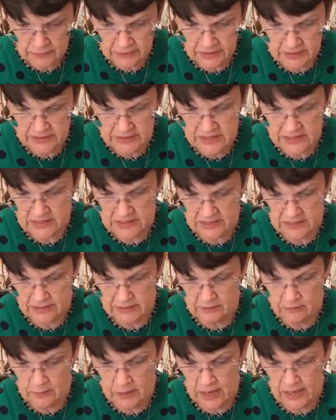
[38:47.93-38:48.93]
We're going to stick
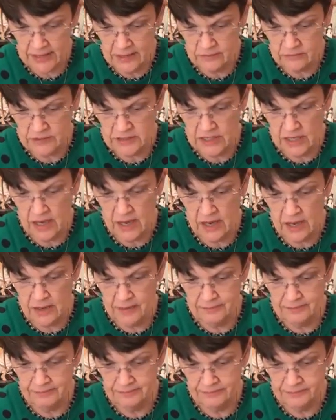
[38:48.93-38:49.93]
it right on
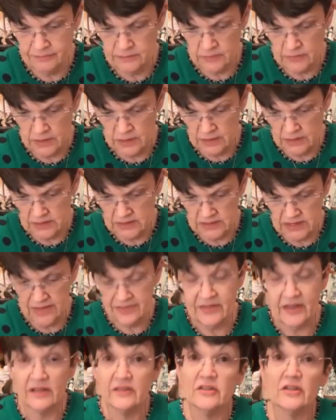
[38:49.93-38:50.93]
top, because I
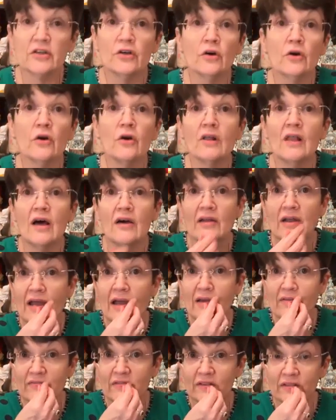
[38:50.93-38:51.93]
think the girl ought to
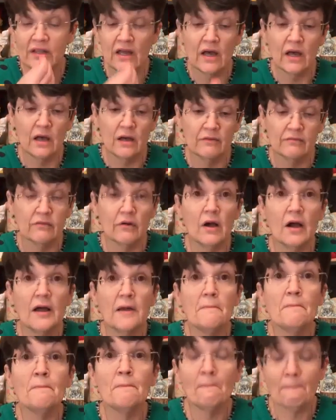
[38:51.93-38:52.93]
have the love,
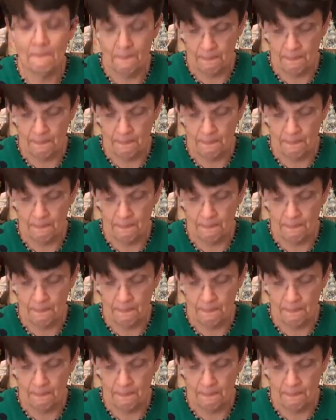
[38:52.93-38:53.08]
right?